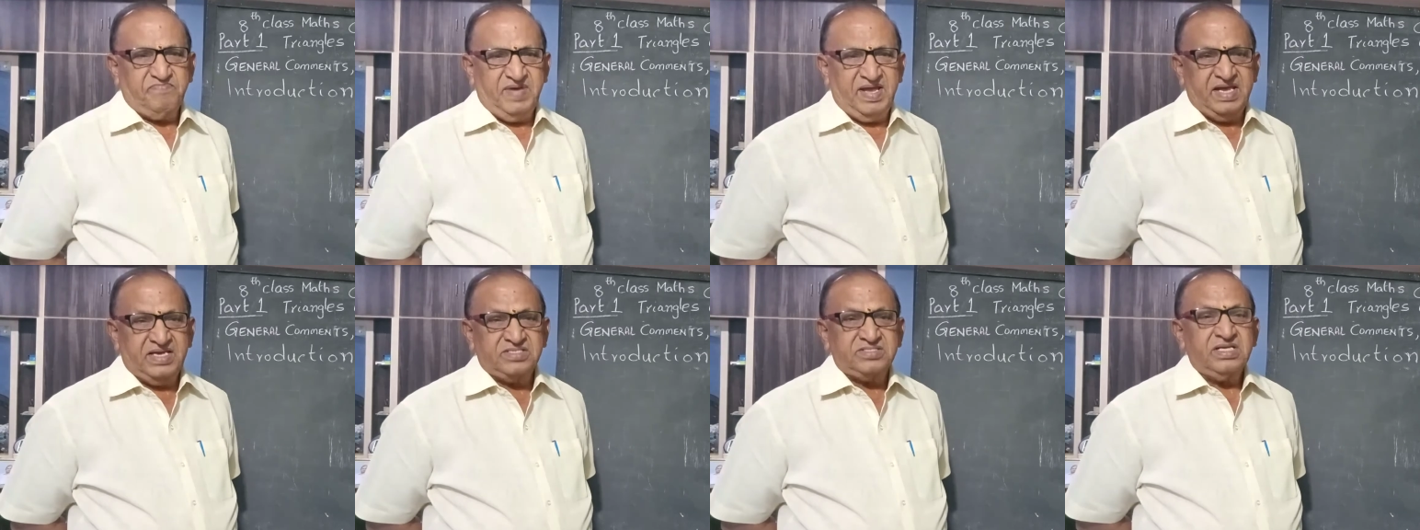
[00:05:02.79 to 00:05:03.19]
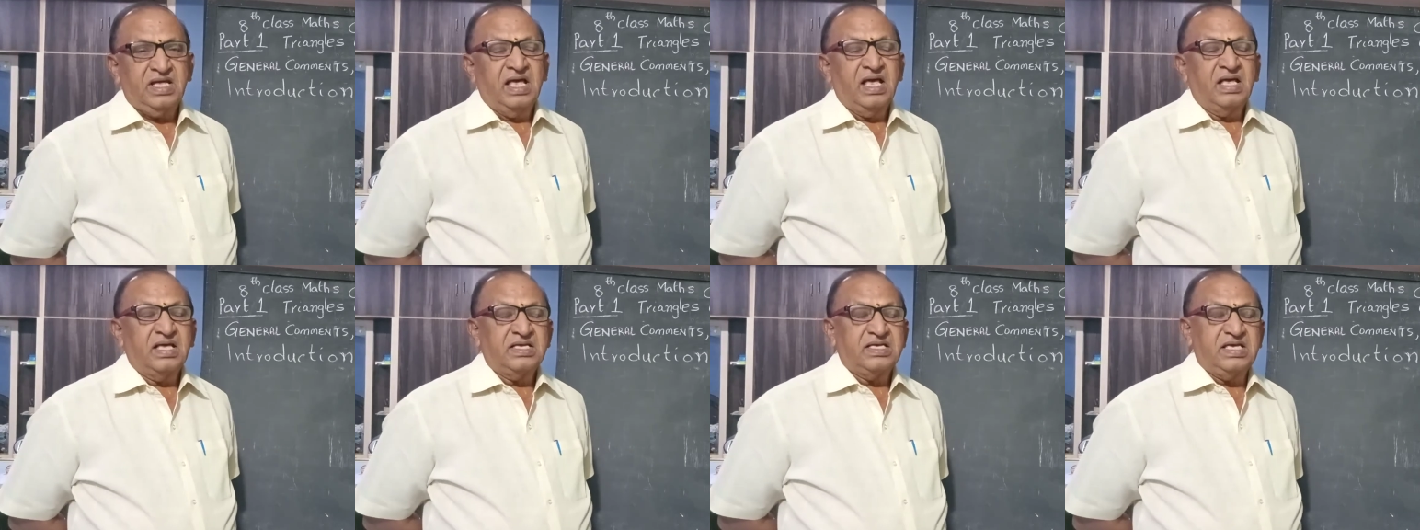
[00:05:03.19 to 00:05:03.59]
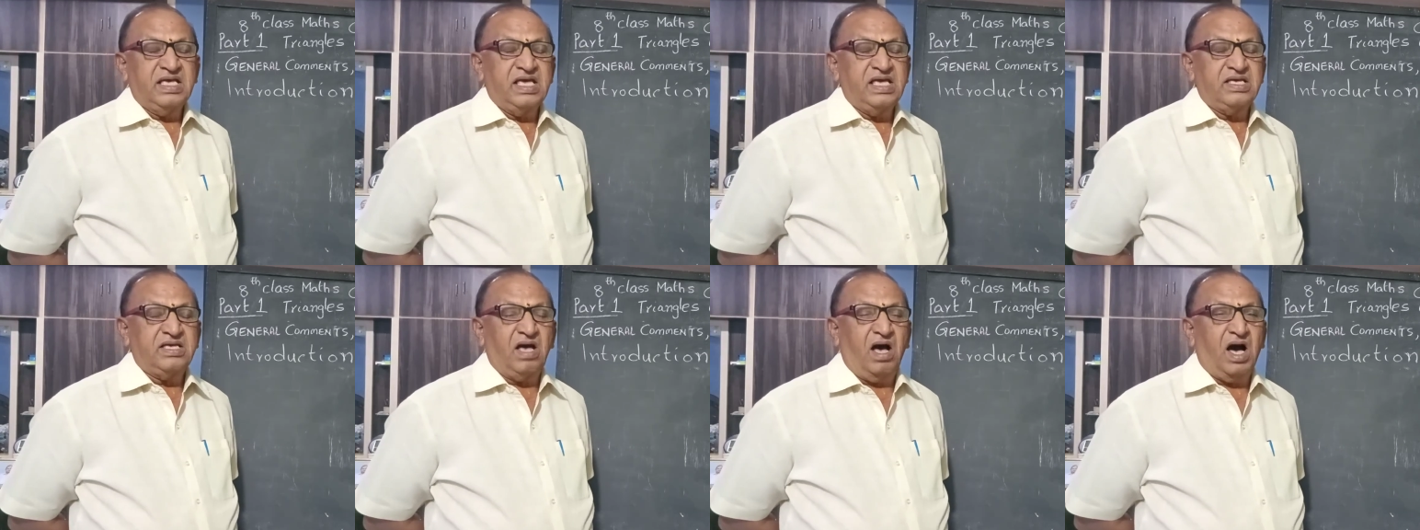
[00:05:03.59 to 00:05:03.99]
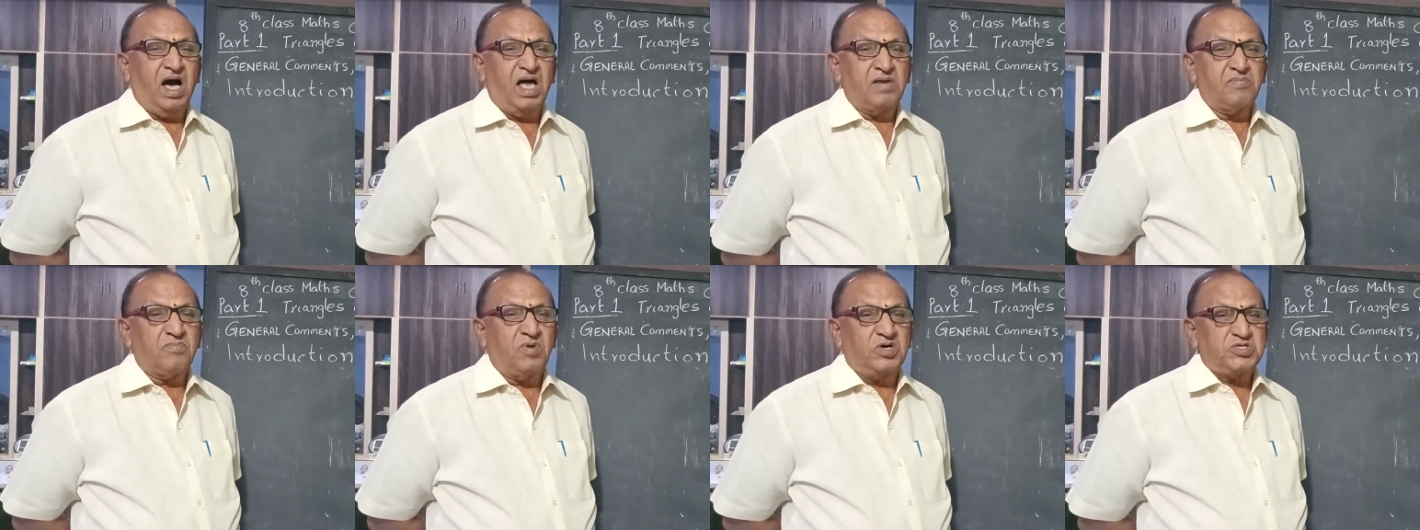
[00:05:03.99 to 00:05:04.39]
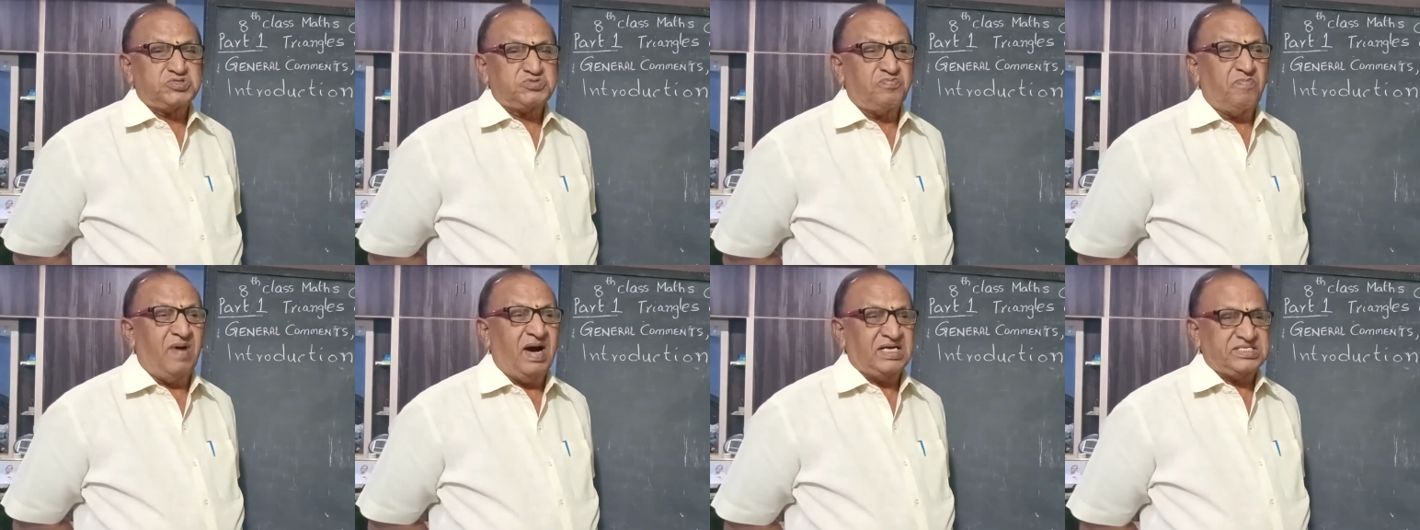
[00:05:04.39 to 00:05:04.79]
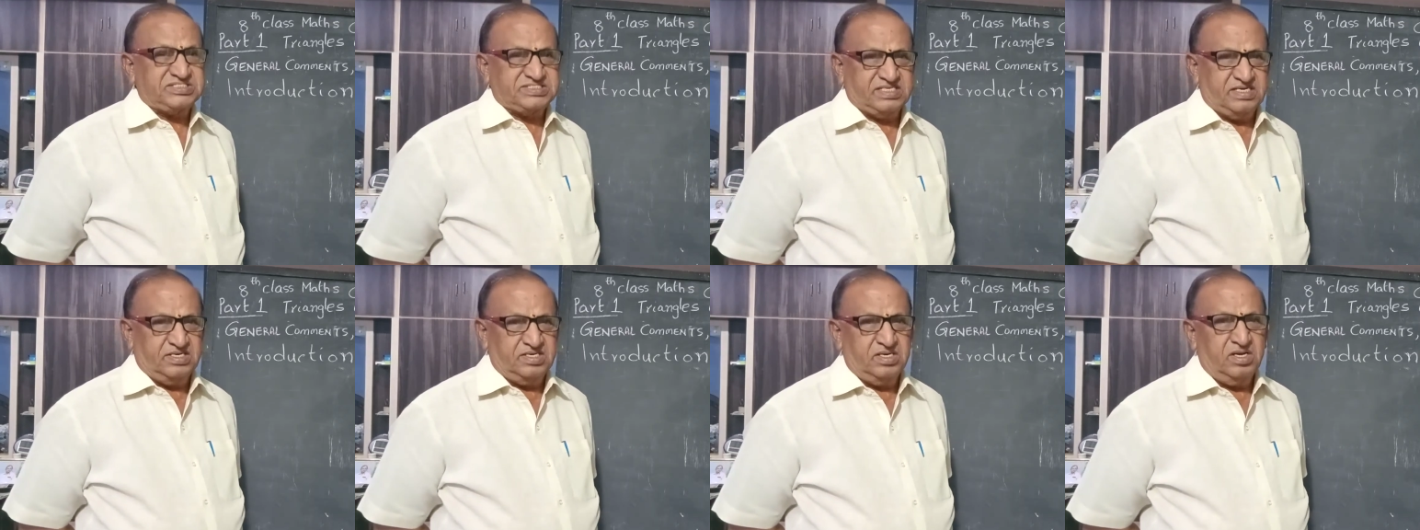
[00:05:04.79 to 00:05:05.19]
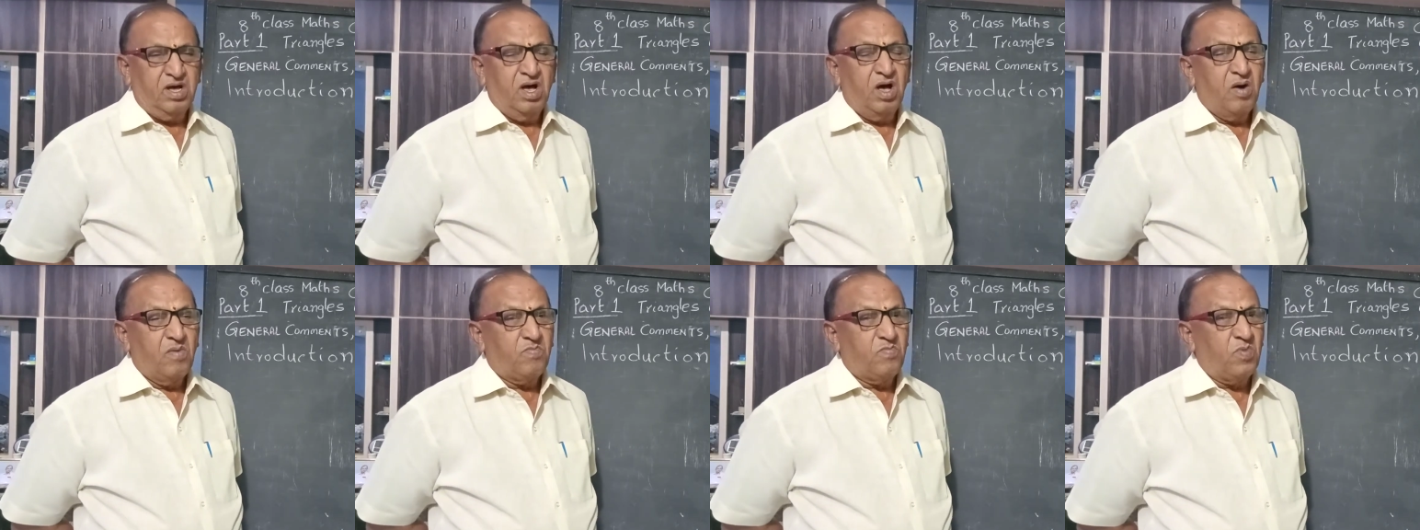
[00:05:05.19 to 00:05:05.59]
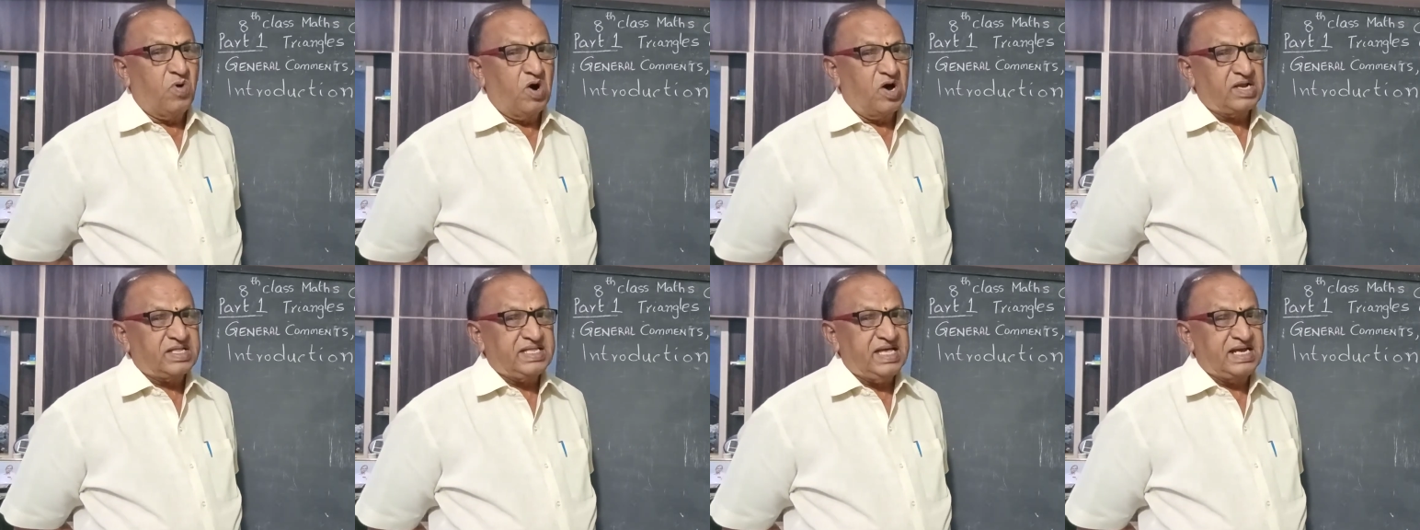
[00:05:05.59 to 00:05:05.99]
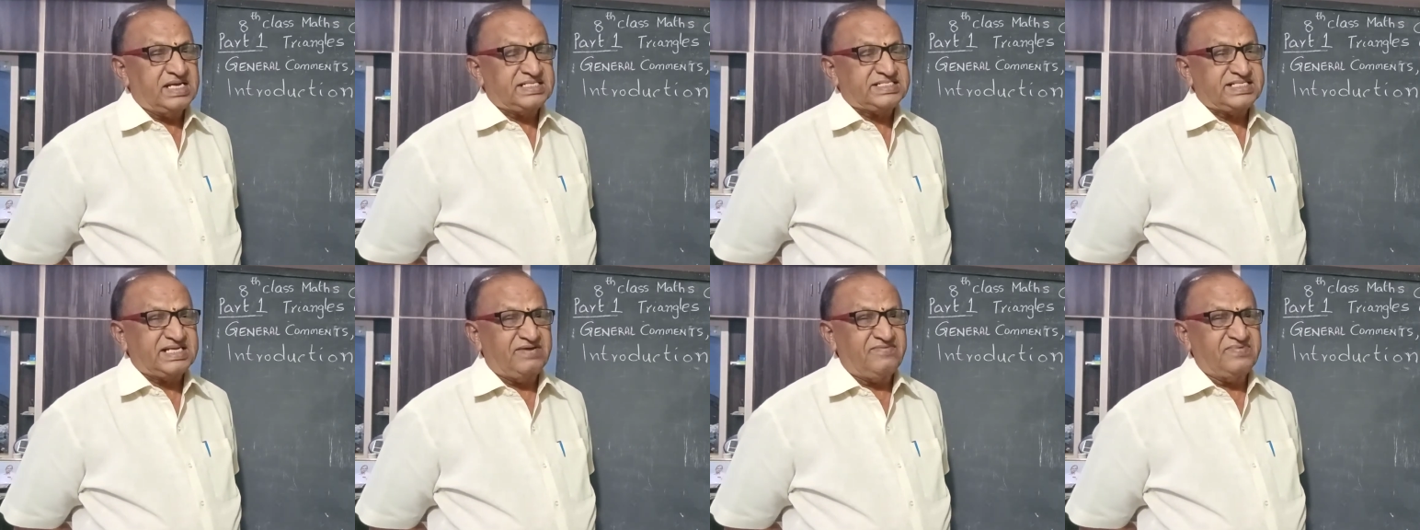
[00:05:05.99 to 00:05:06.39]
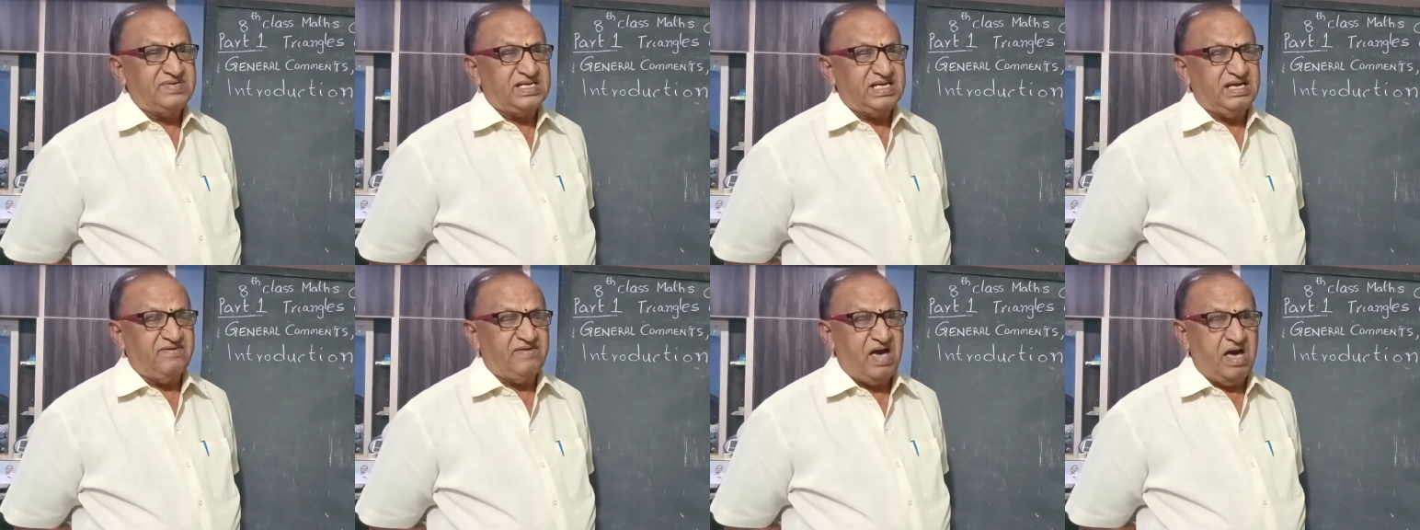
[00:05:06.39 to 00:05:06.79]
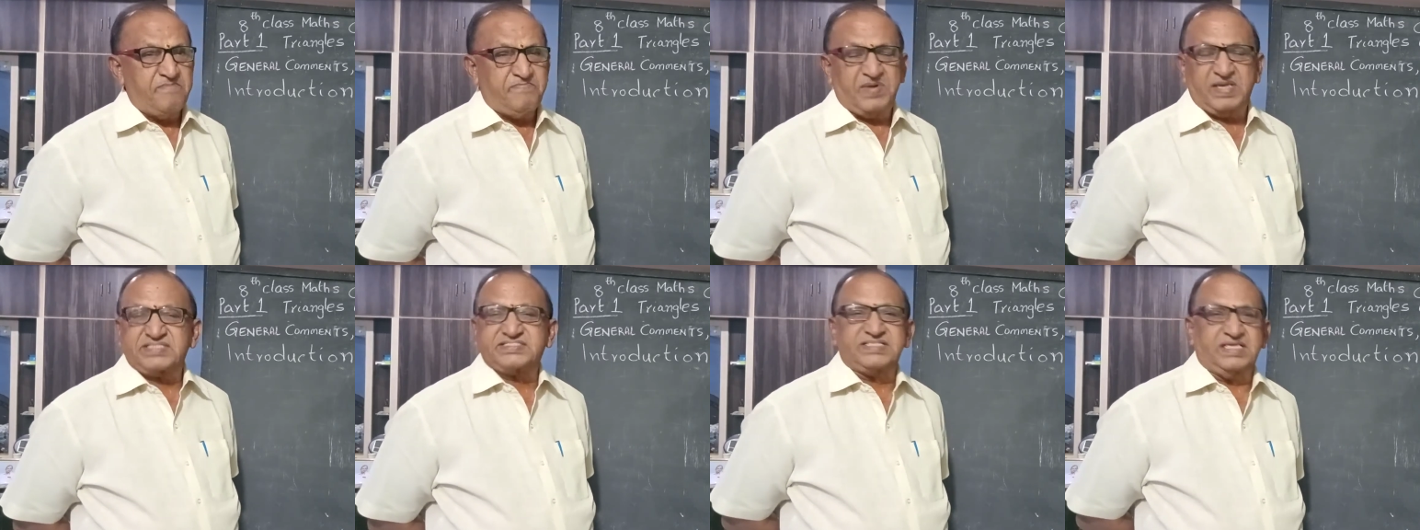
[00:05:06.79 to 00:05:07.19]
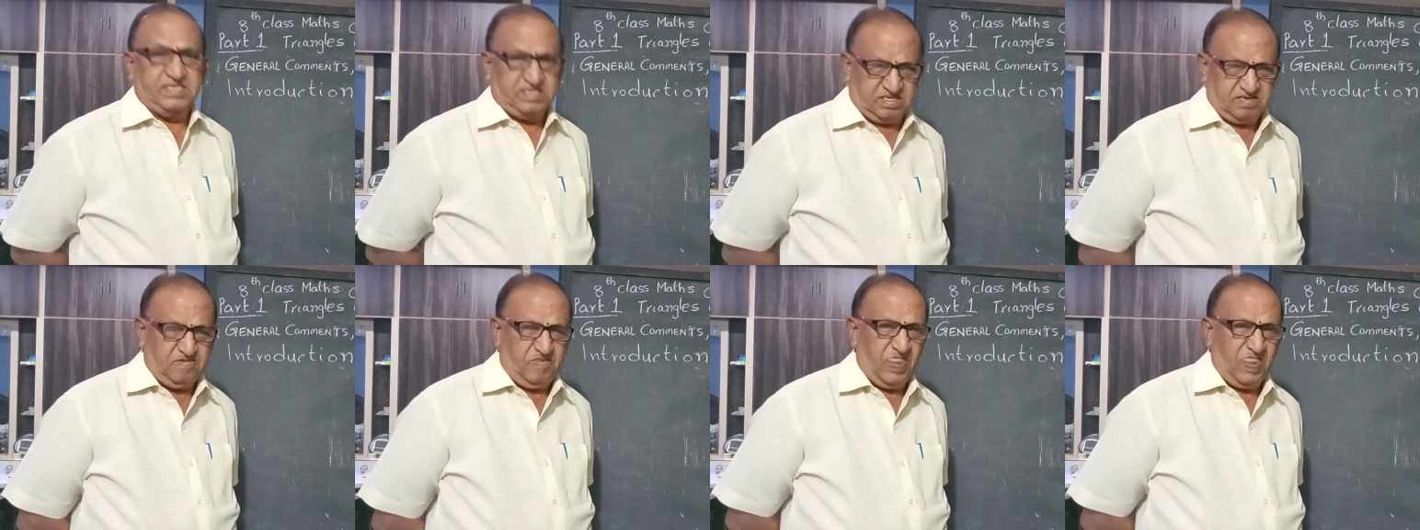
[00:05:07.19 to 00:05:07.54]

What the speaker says: means he almost mastered more than 75%.